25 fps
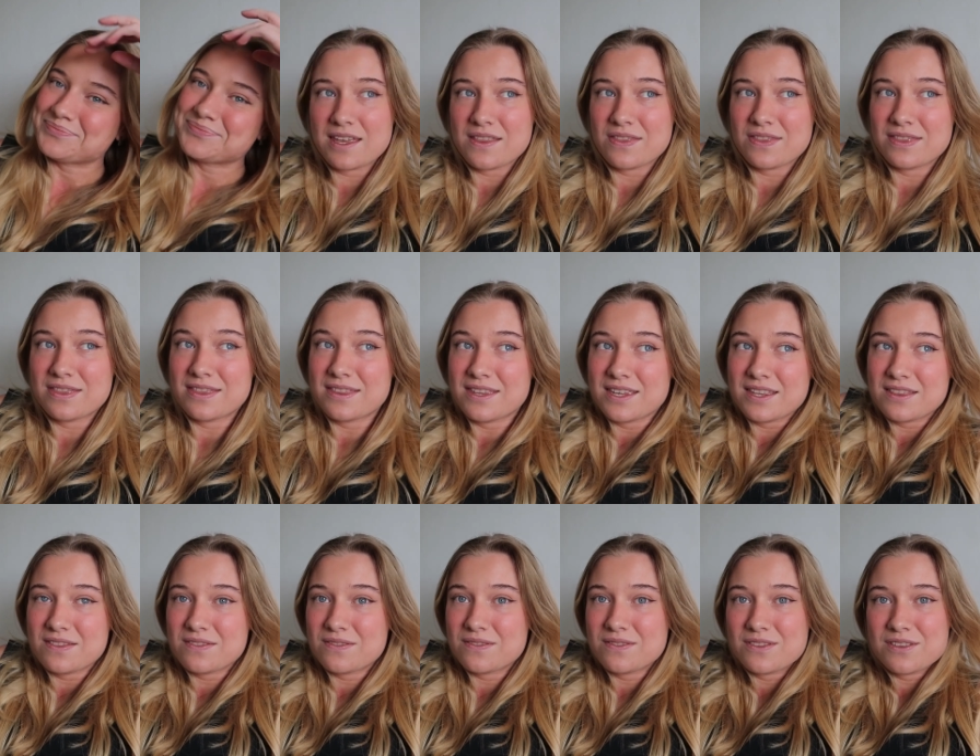And
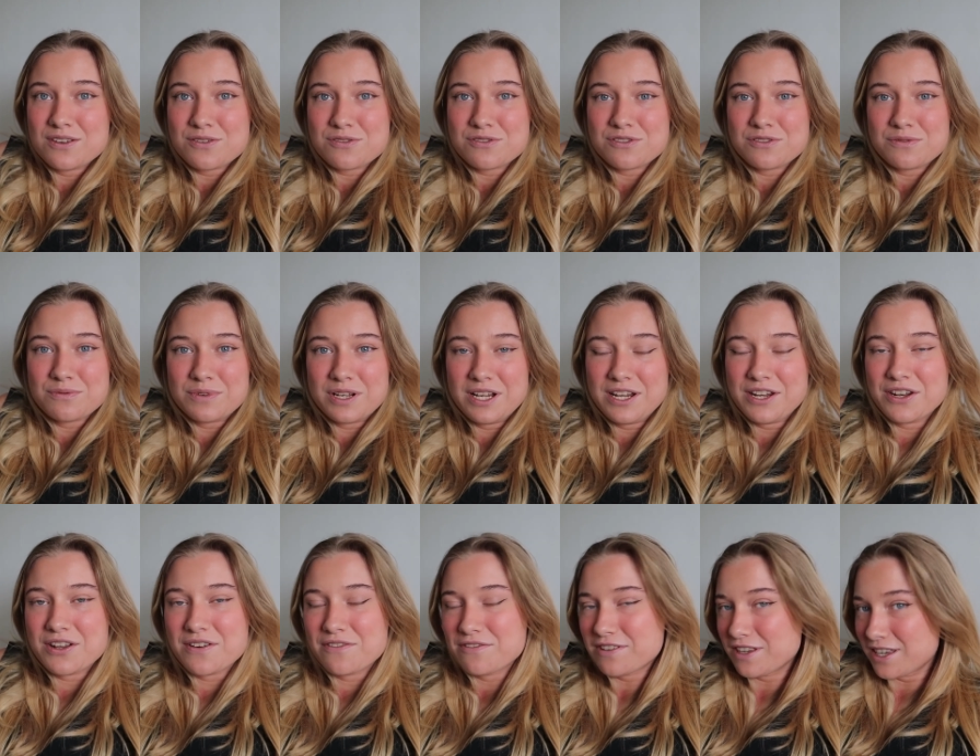then there's really
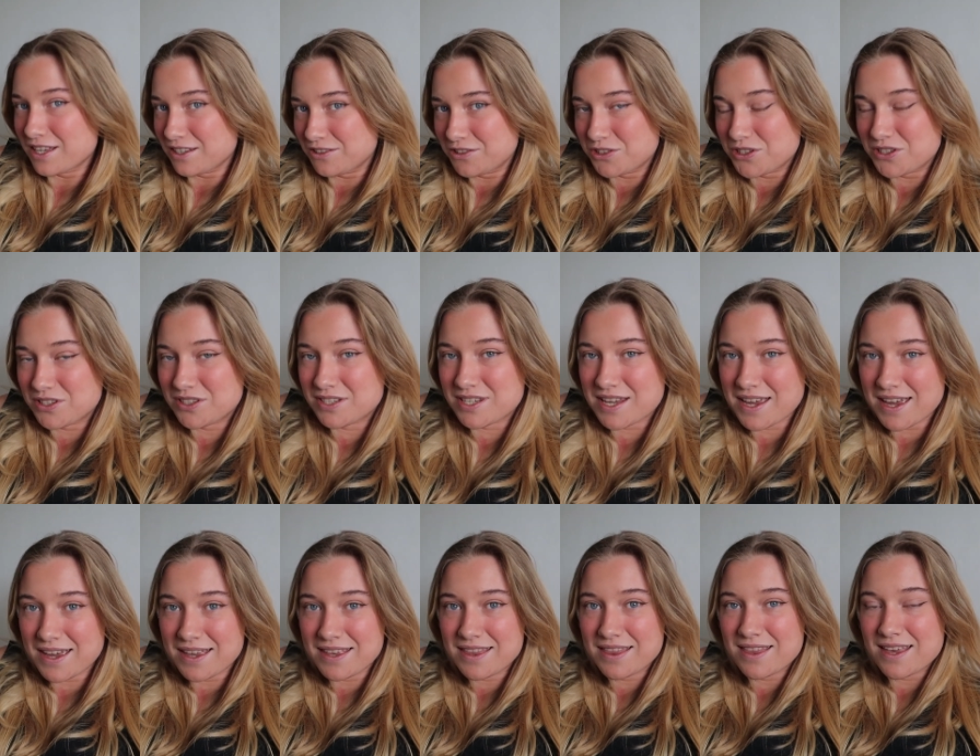nothing else to
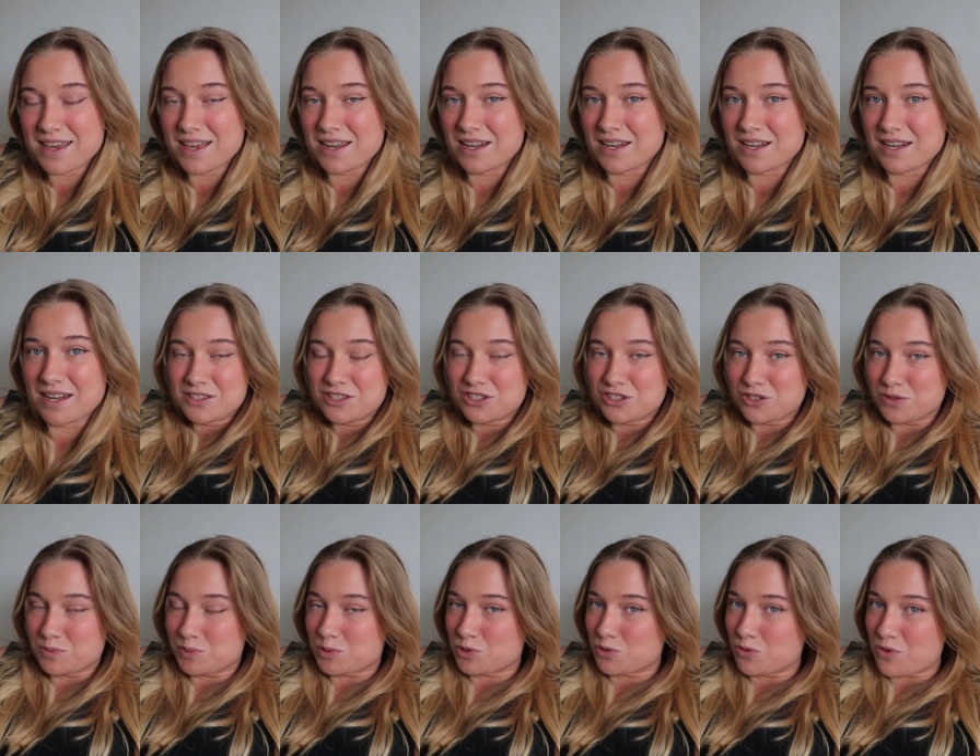say than
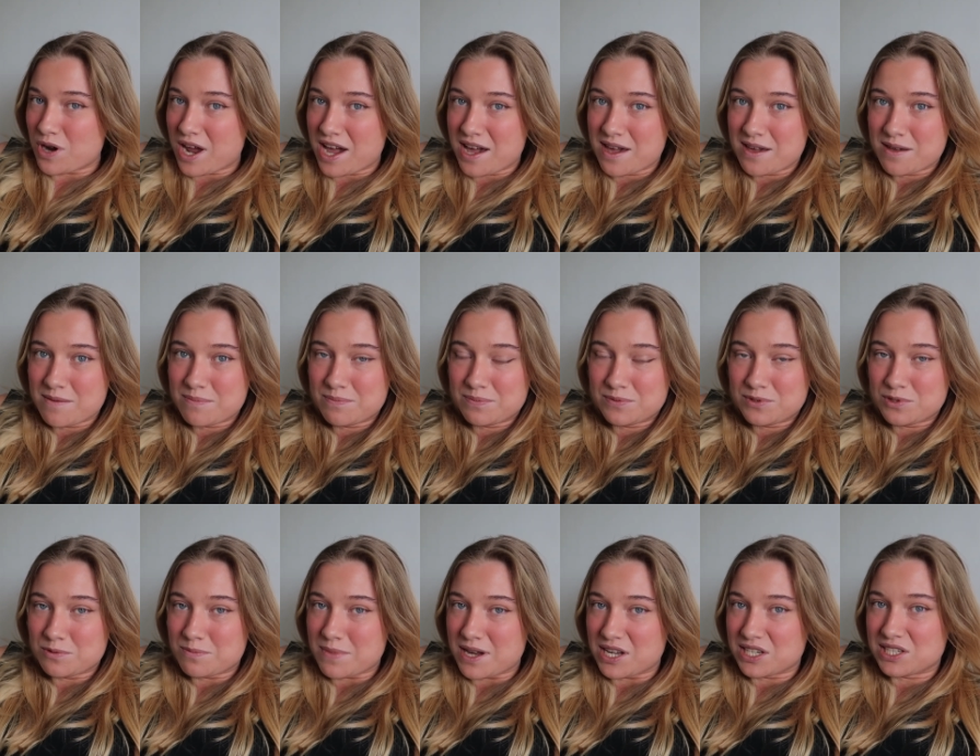subscribe
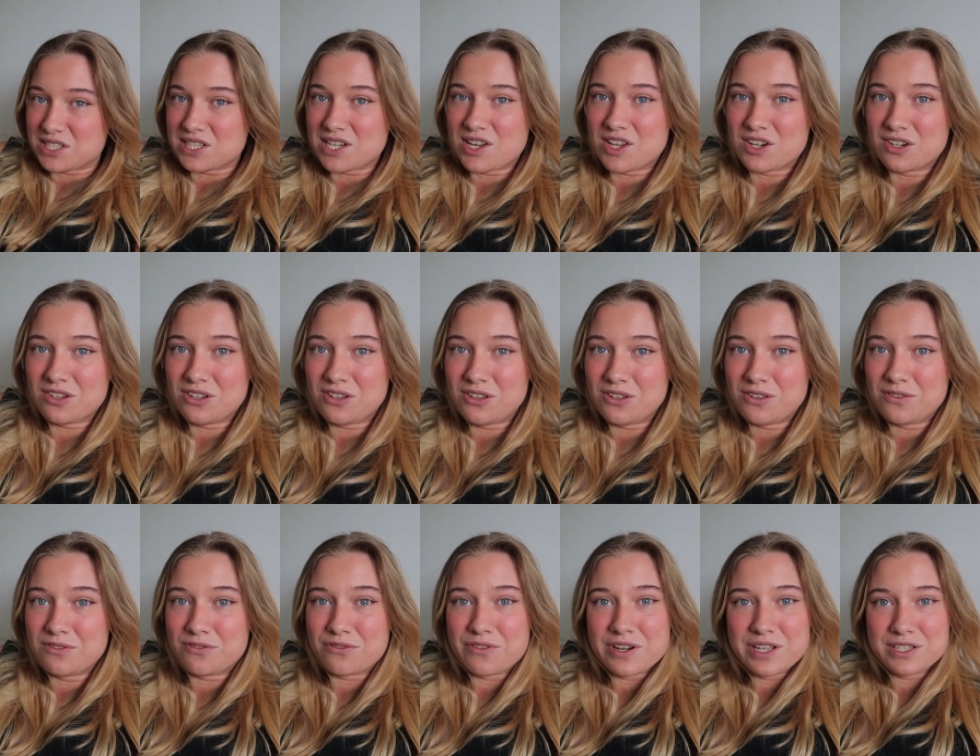to my
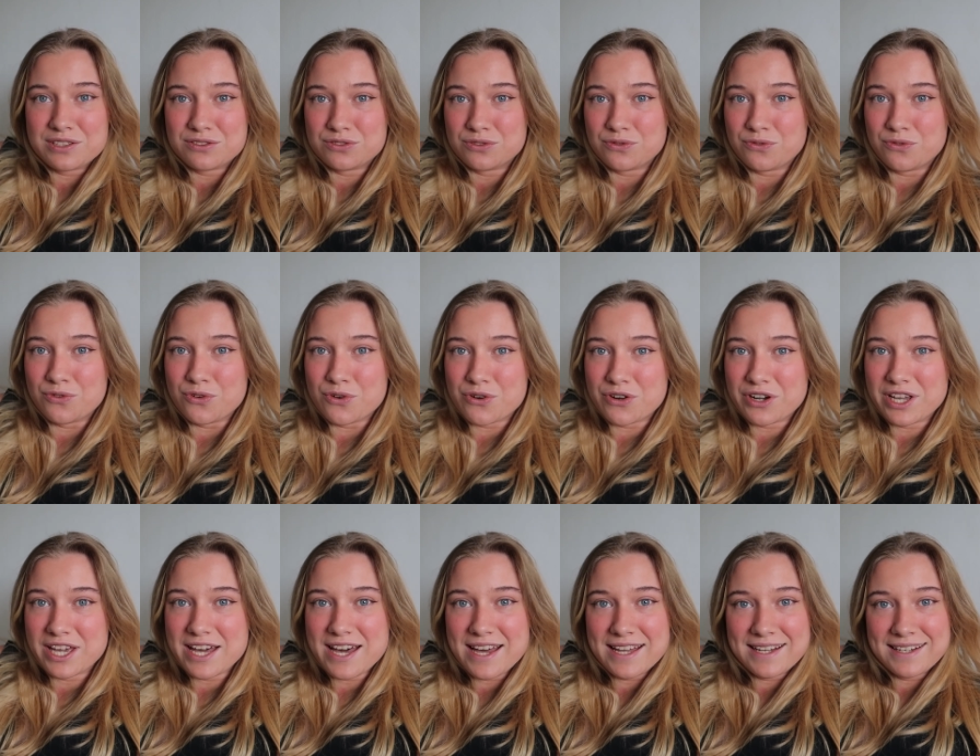channel, Fred's
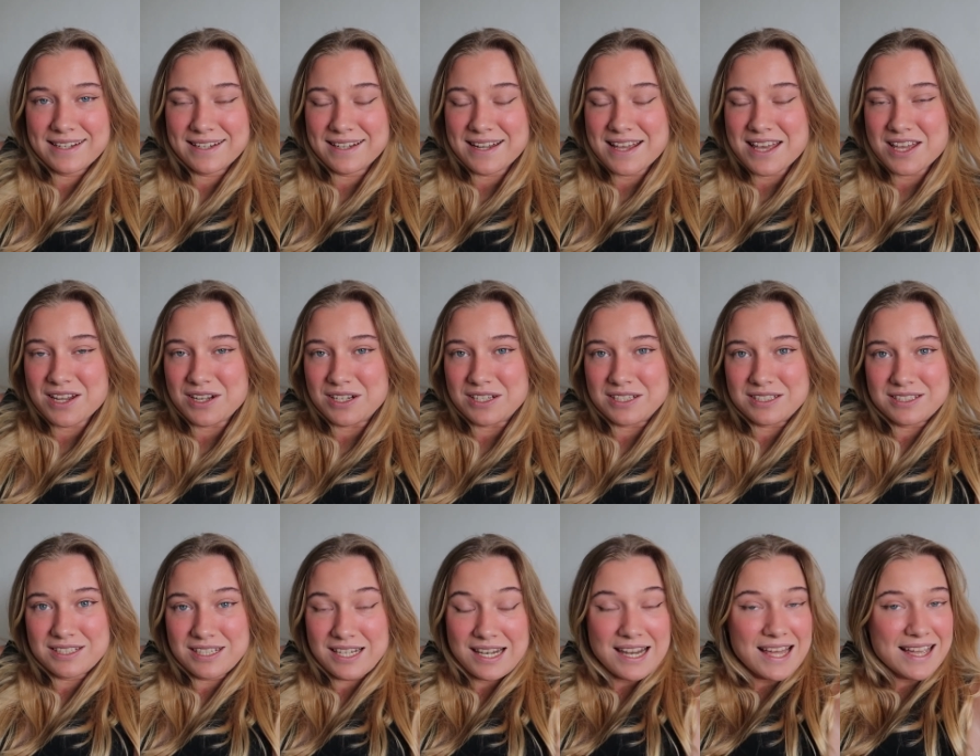Foreign Garden, and
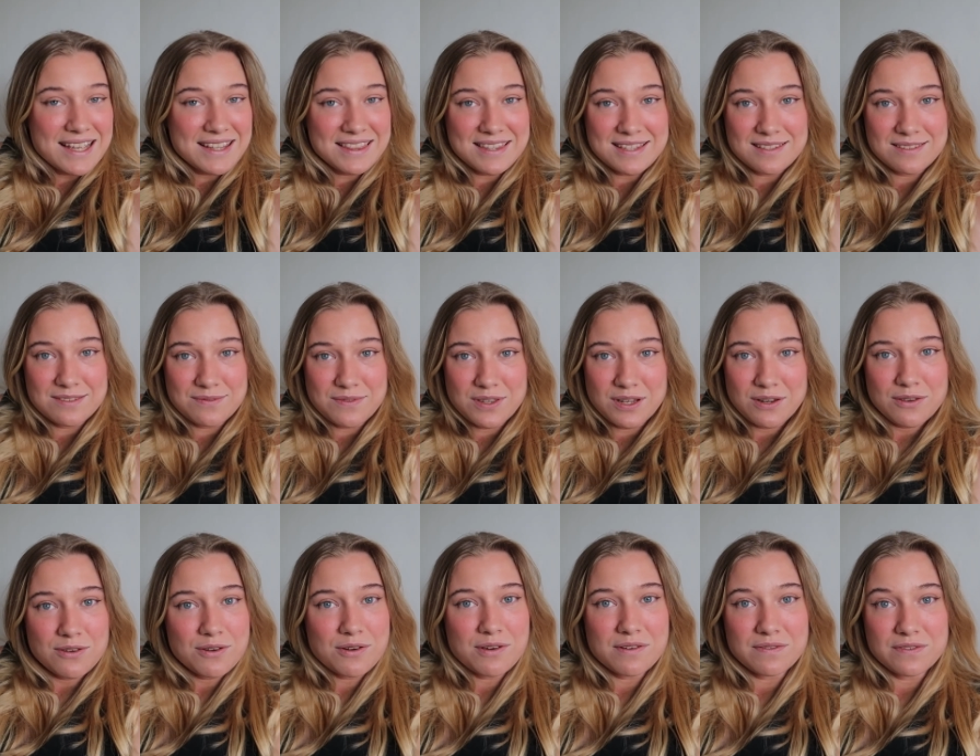like this
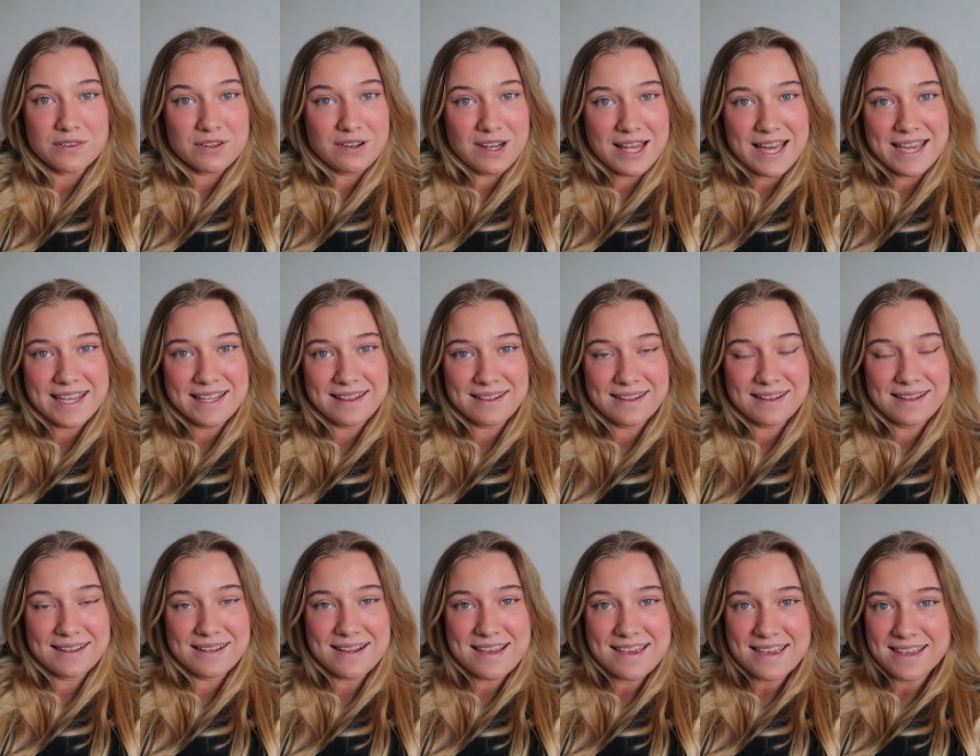video if you liked
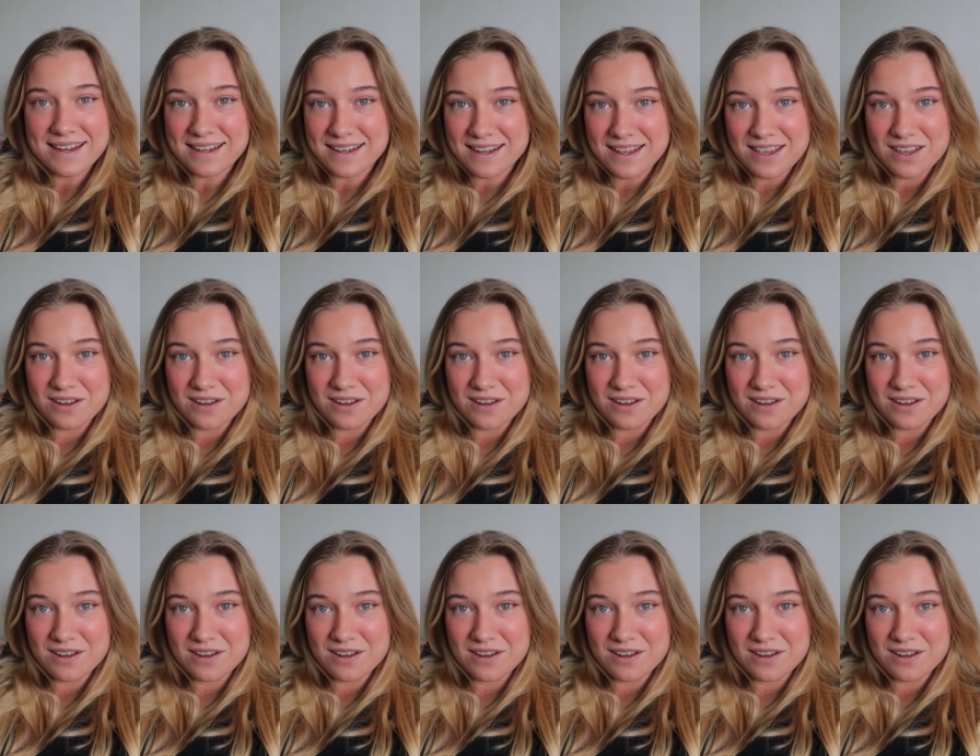it.